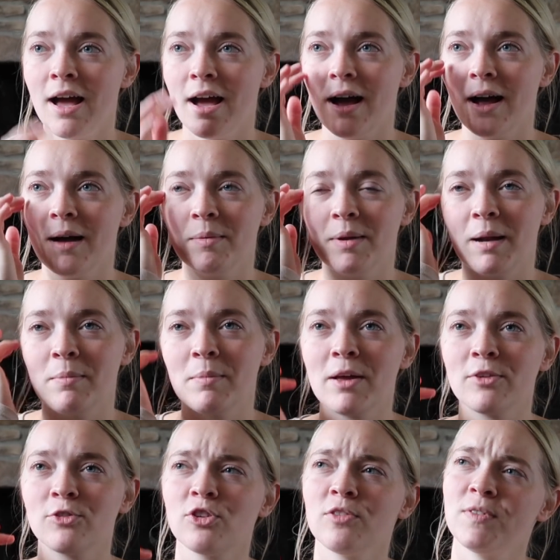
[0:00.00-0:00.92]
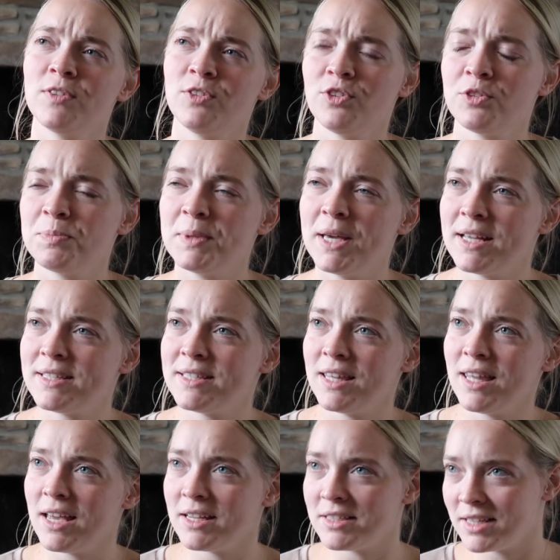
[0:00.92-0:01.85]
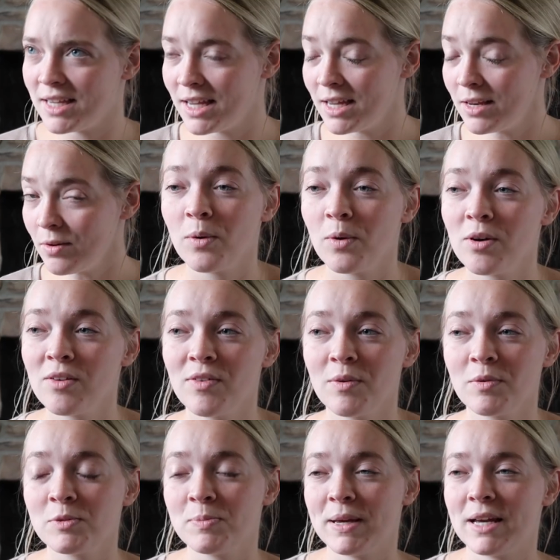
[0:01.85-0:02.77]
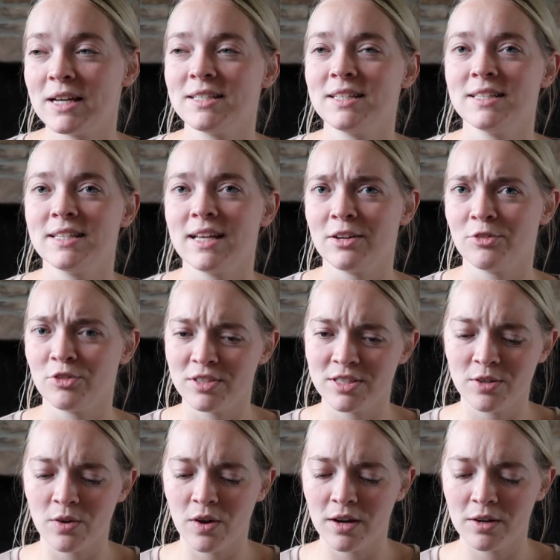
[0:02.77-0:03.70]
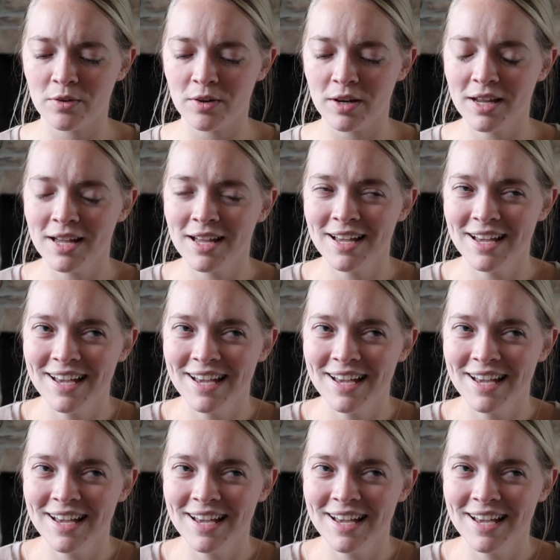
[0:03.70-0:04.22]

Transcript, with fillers: Um, and I'm not sure if it's just because he liked to eat or if it was because he's actually still hungry.